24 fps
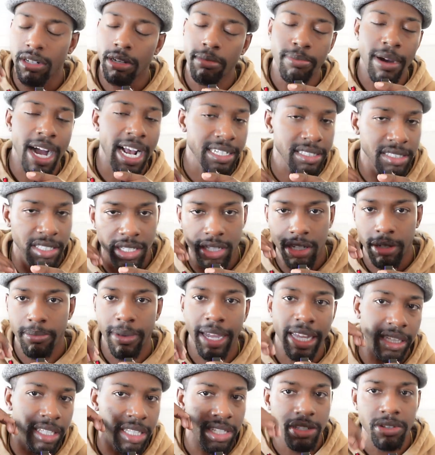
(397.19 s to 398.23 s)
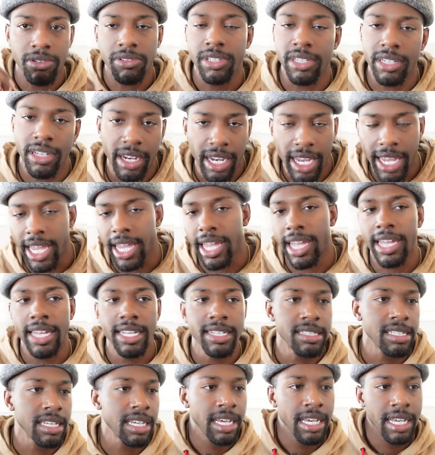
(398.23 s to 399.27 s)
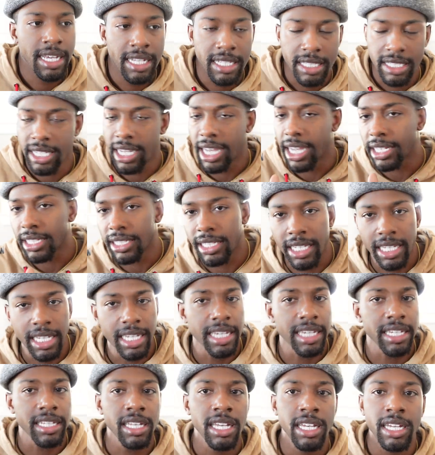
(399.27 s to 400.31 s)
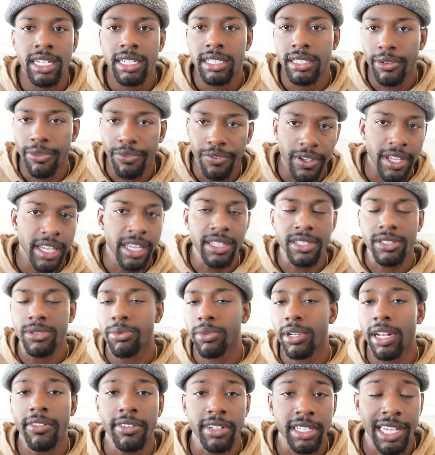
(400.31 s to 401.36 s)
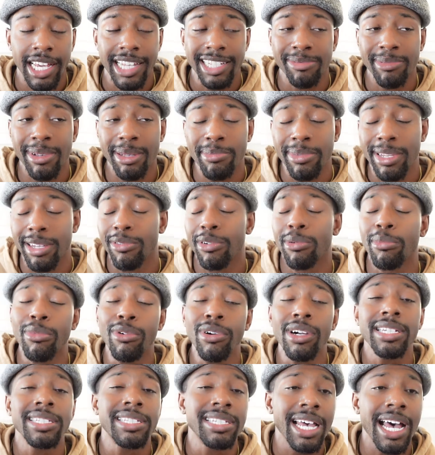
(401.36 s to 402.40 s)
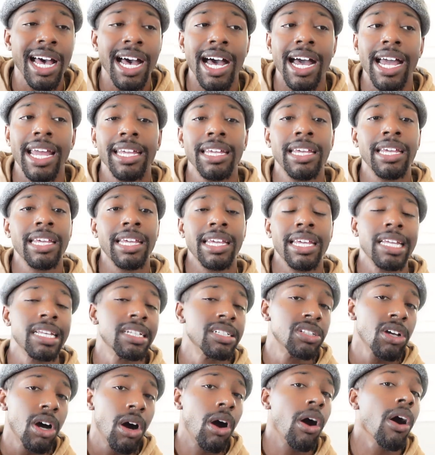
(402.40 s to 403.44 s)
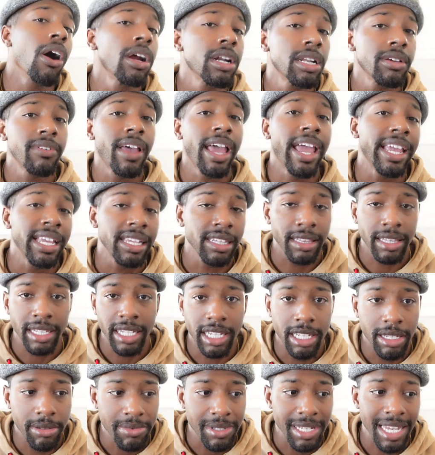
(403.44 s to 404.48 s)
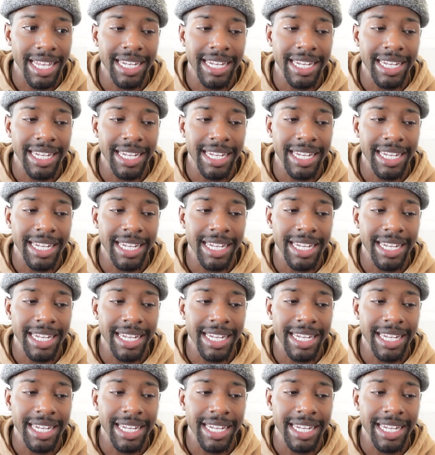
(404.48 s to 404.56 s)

Boxing, you're mainly using your hands, technique, defense, whatever the case may be. But Muay Thai is the art of 8 limbs.